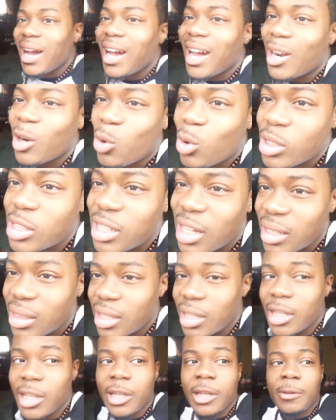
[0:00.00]
I know what y'all
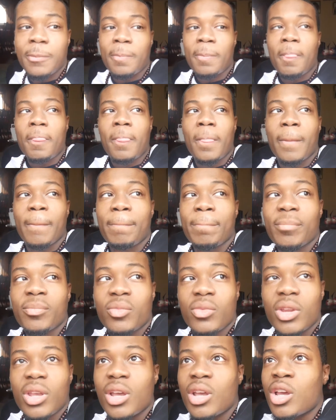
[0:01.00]
thinking.
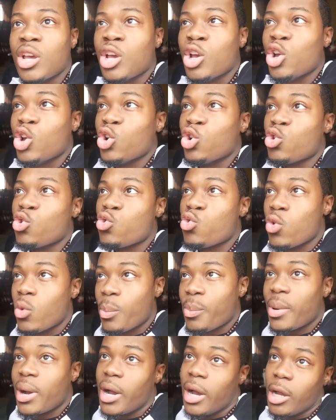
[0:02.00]

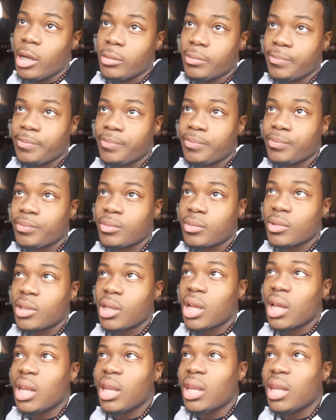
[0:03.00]
Groupon,
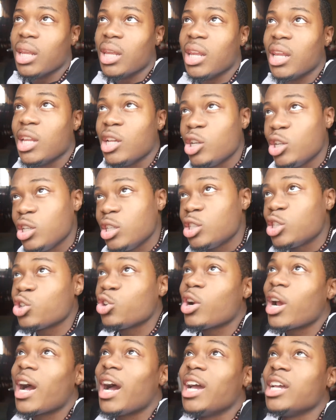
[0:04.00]

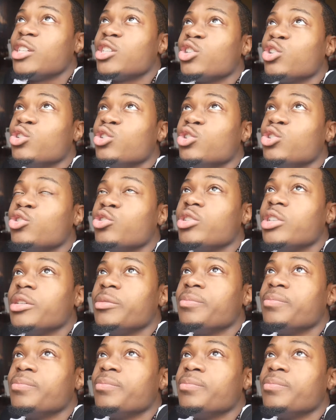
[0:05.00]
laser eye surgery.